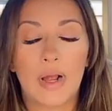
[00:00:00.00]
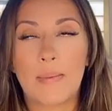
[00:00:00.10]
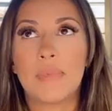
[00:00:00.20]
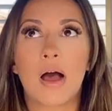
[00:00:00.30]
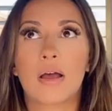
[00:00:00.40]

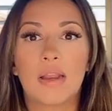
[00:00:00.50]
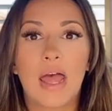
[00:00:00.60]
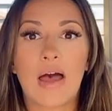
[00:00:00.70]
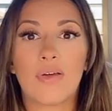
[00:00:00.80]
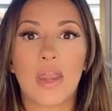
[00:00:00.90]
I'm not going
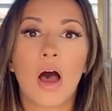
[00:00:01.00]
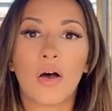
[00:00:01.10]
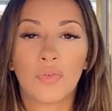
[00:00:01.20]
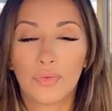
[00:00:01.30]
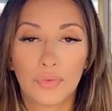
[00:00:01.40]
to have
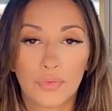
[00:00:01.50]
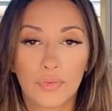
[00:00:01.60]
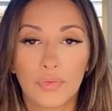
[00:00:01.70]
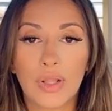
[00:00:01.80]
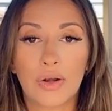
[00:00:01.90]
enough
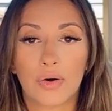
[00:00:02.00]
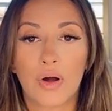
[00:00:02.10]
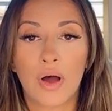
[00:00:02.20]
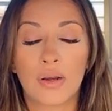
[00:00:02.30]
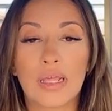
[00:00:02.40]
later
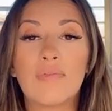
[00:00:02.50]
on,